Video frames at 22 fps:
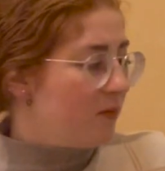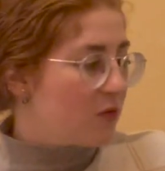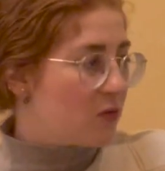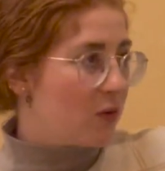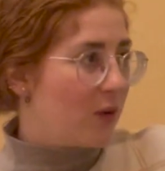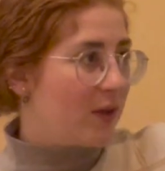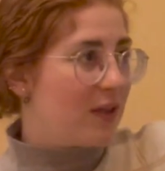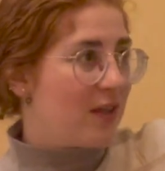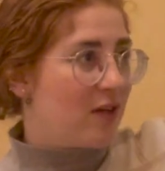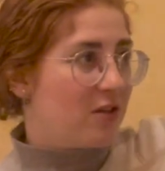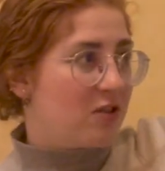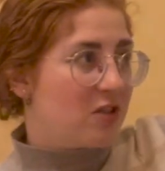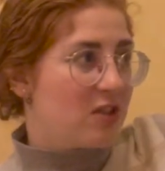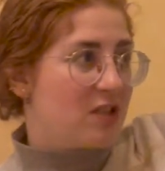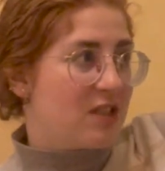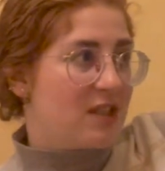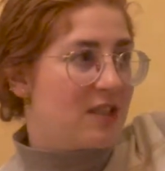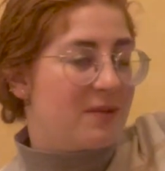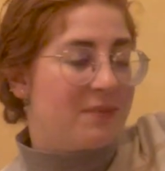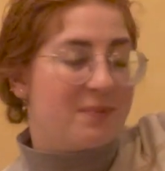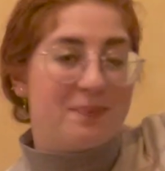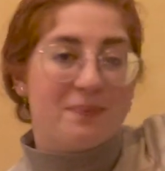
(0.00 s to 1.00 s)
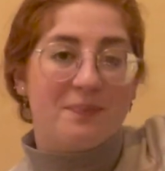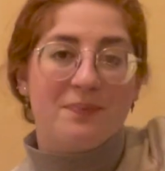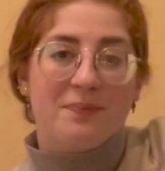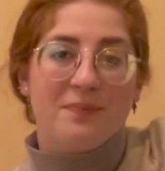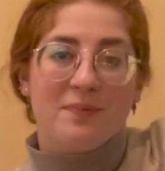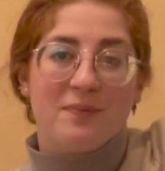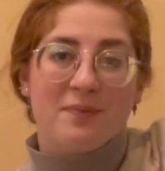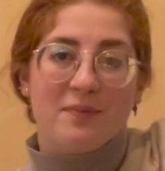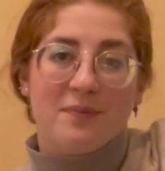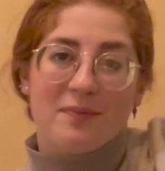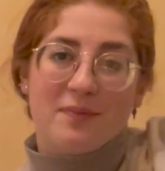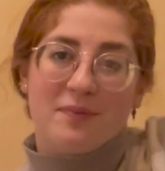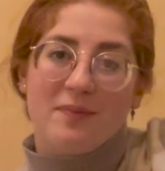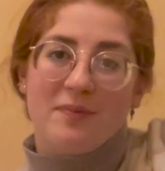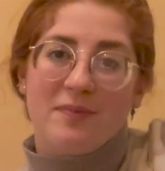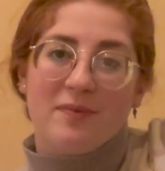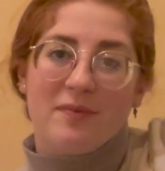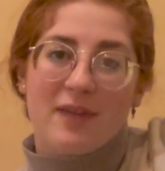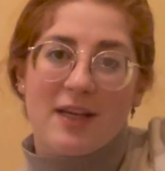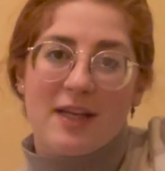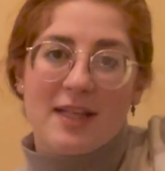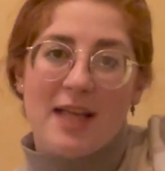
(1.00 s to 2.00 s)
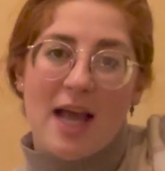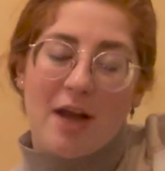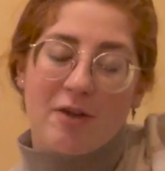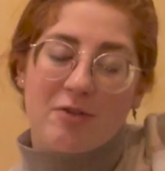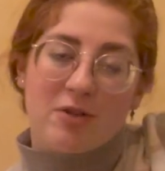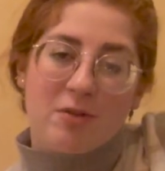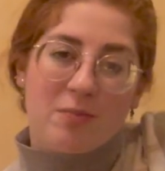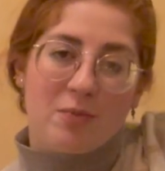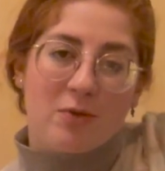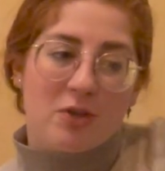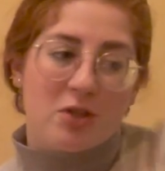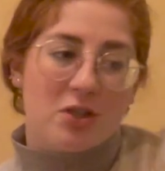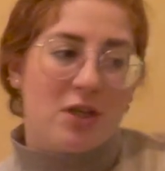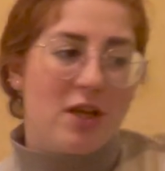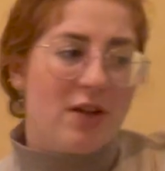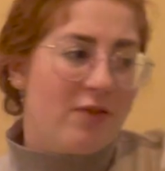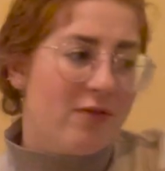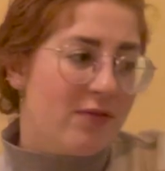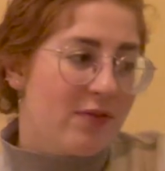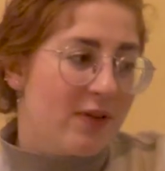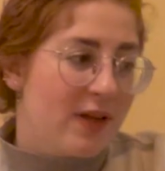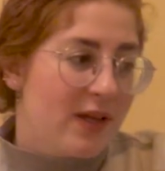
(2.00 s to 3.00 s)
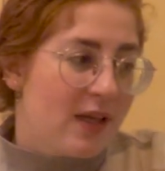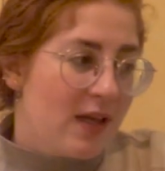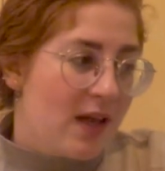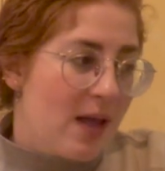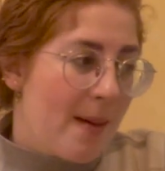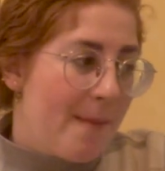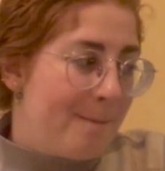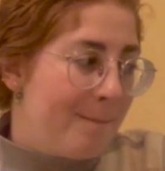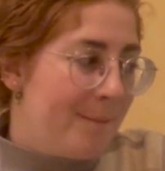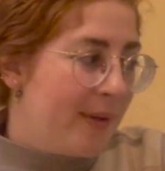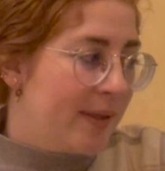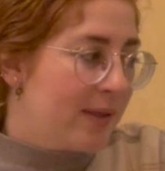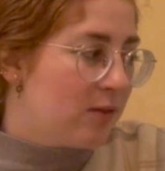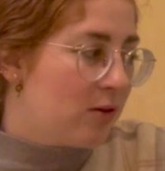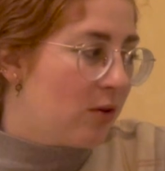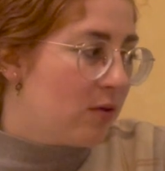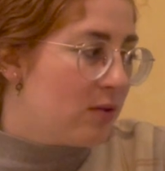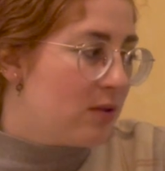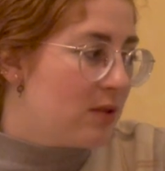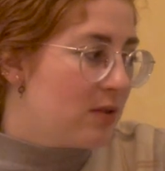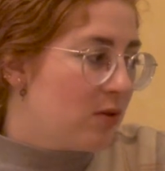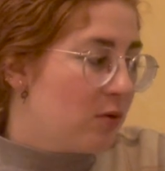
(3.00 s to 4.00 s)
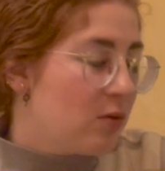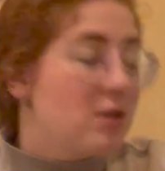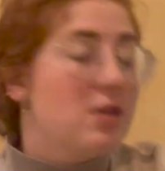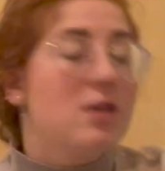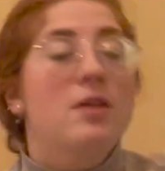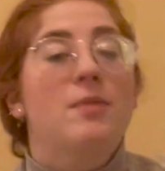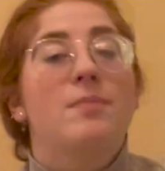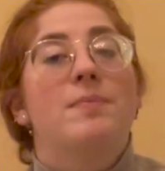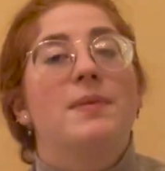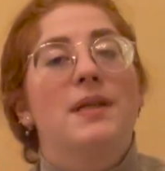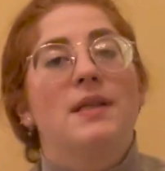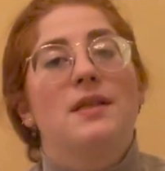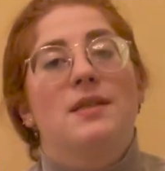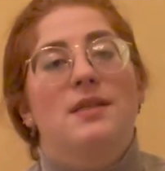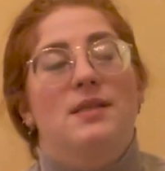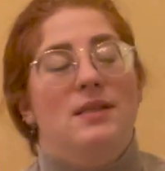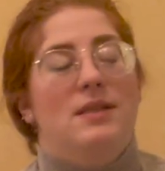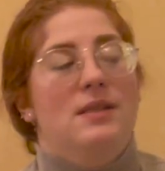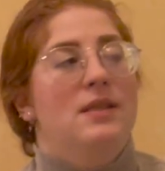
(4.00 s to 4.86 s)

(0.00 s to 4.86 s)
So they're just in the actual bookshelf. But those are a bit...